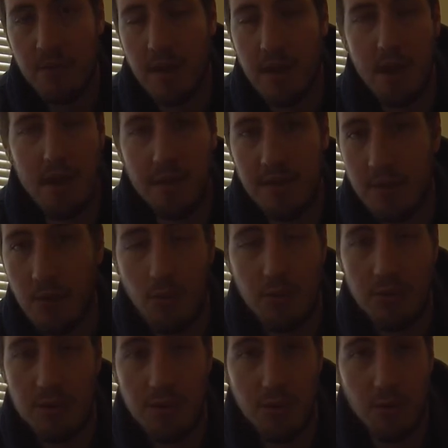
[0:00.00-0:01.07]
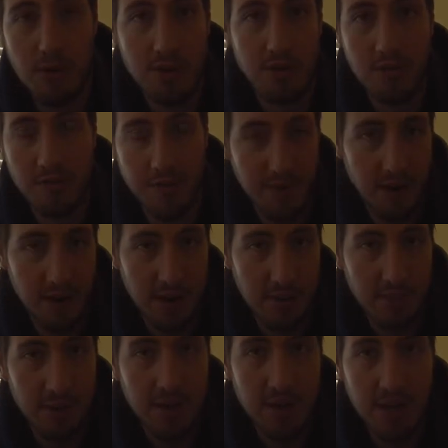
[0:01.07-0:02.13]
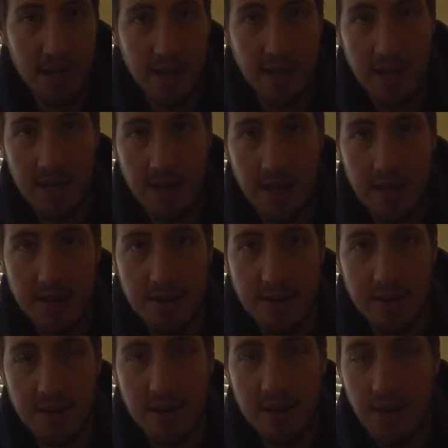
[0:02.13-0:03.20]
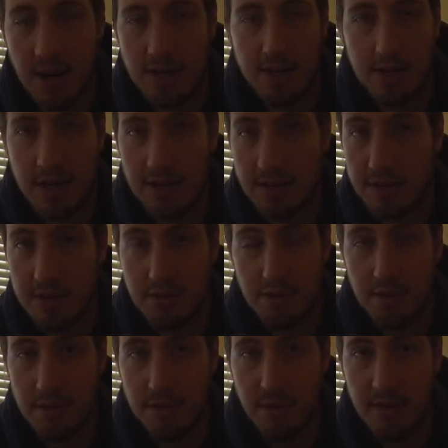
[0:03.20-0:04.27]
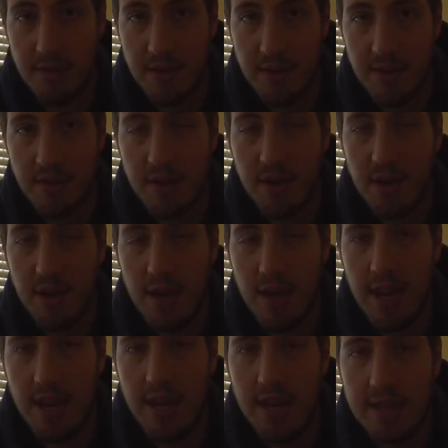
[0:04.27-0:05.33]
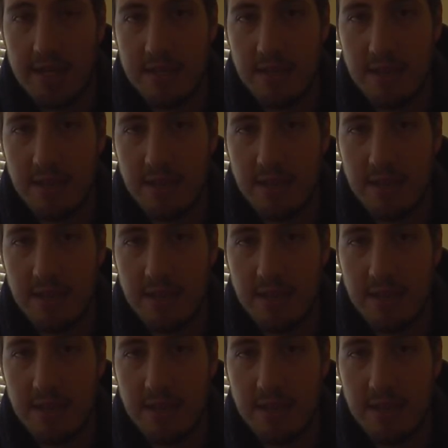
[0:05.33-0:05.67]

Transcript: And it worked out fine, but again, I just had the 2 of them in there, and